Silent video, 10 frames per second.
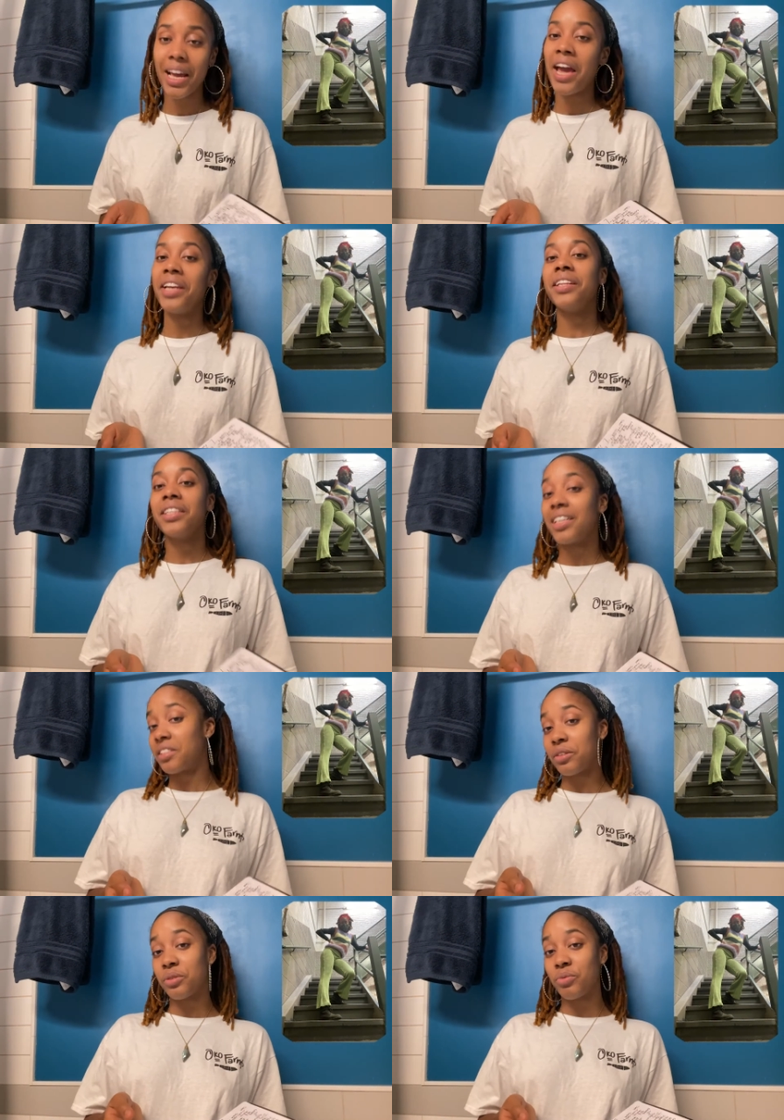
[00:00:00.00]
Anything that's
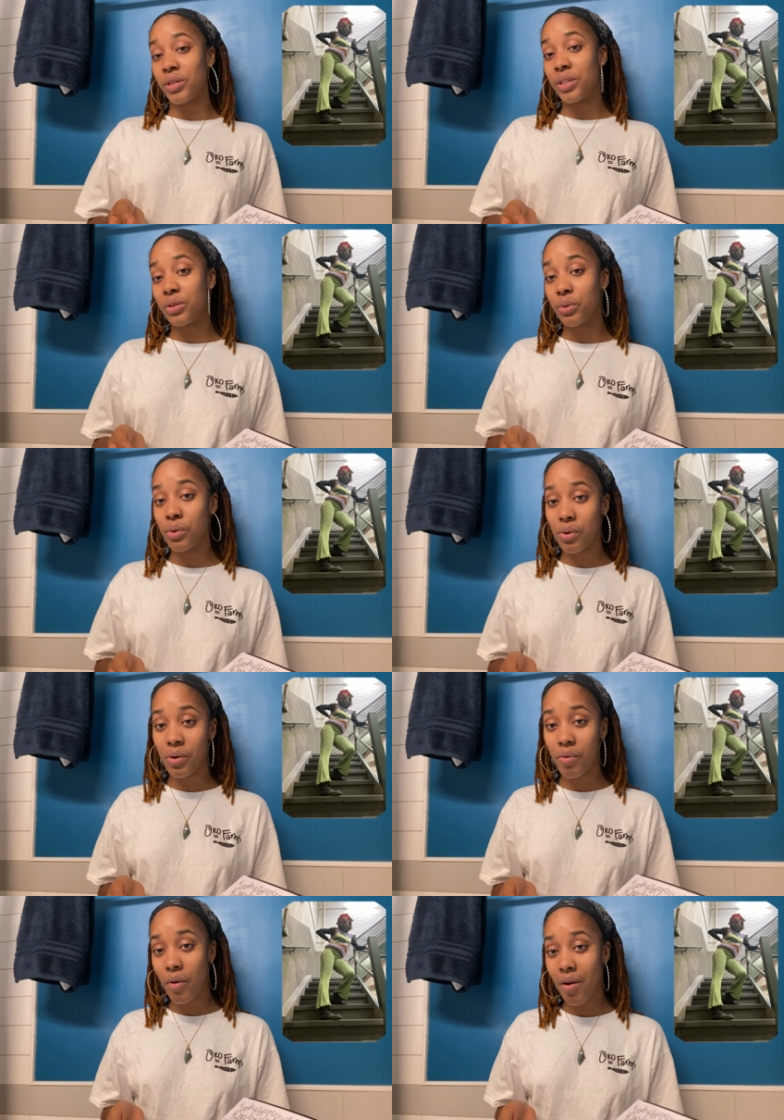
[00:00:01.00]
also really
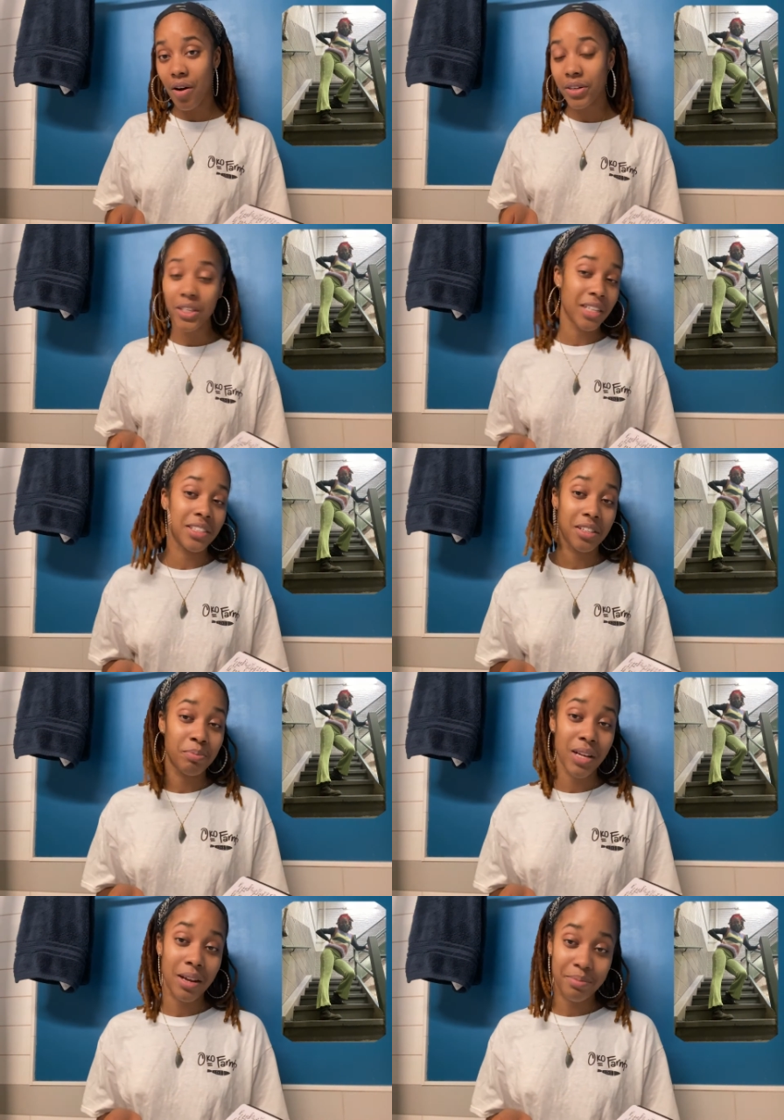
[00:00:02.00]
cool can
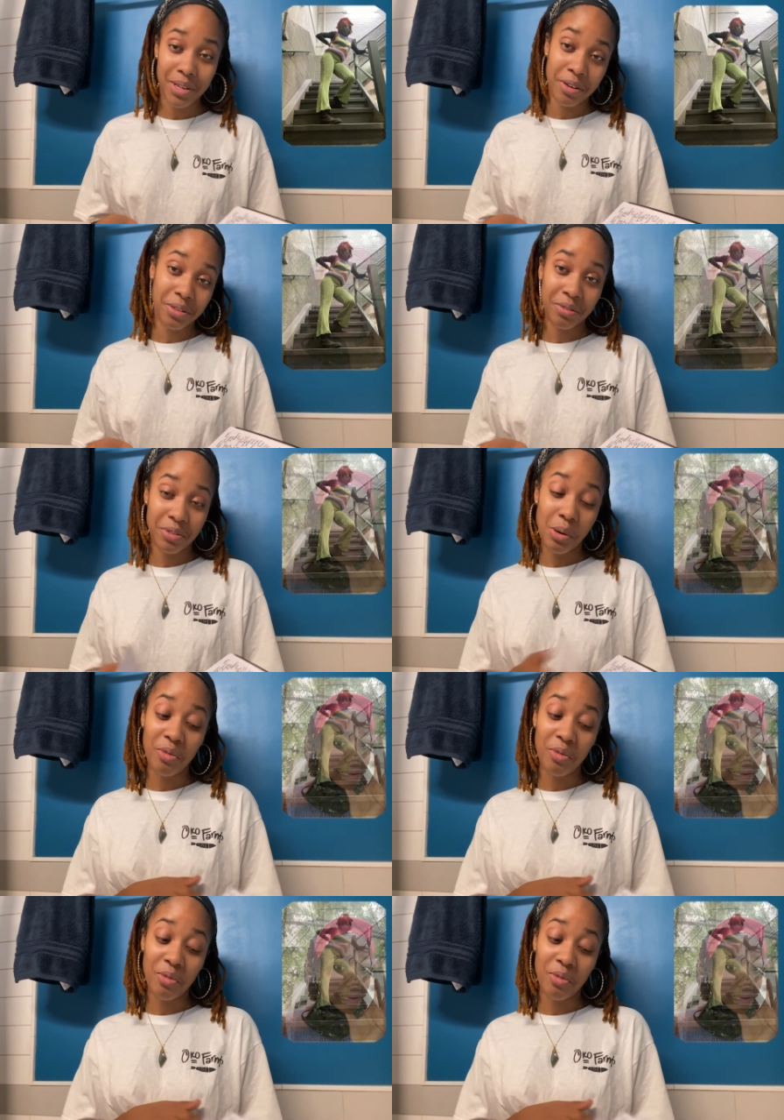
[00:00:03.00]
sometimes also feel